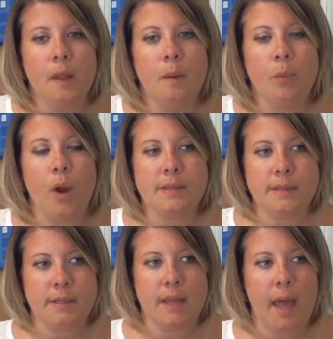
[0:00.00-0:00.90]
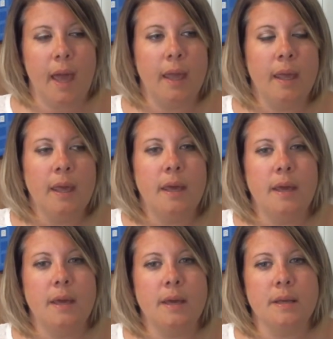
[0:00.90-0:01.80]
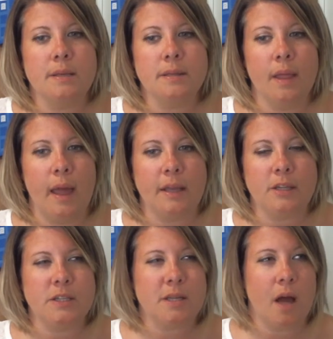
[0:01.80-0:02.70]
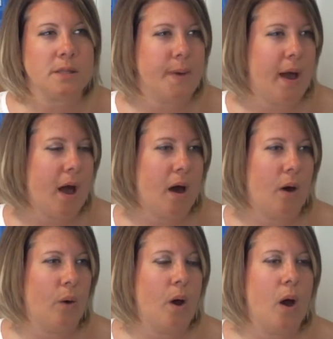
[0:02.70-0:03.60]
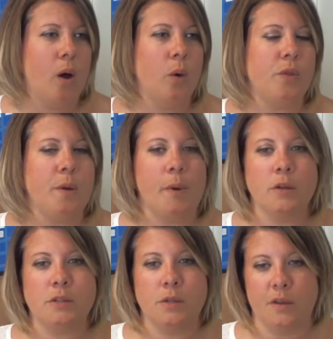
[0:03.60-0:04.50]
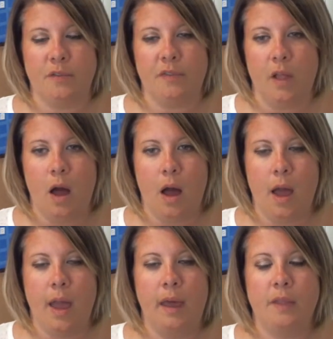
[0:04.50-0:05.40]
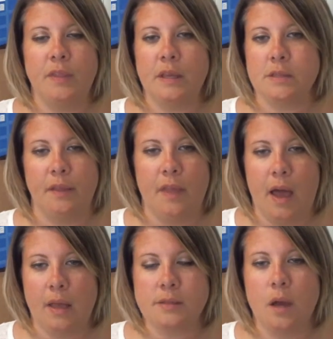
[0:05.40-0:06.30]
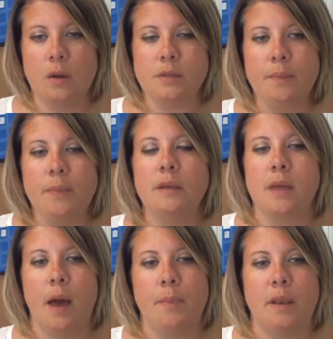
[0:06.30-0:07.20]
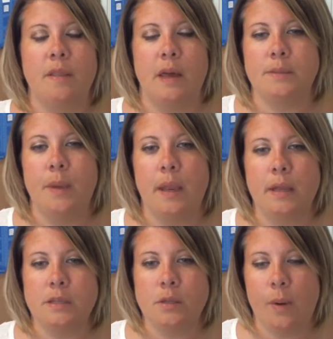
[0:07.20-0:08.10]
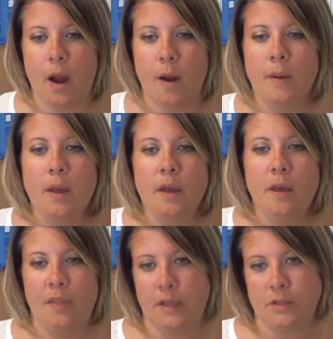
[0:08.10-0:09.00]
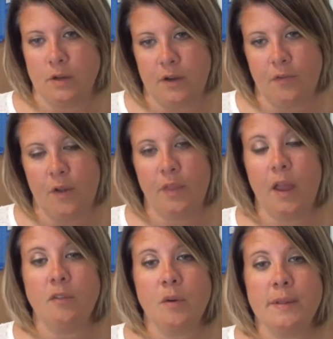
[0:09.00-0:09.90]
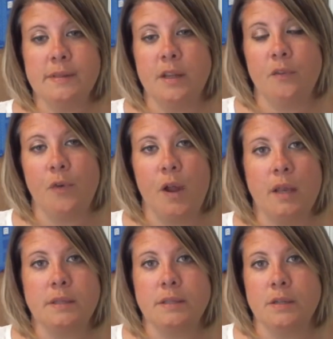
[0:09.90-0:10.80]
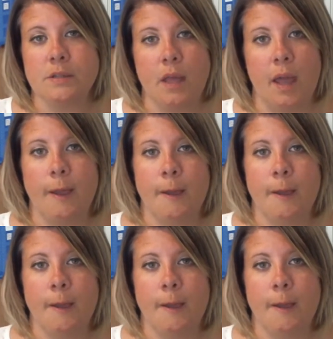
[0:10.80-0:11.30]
present day is like she talks about how, the birds used to fly and things like that. So something's happened that's made it to where things are different. The government's different. There's like,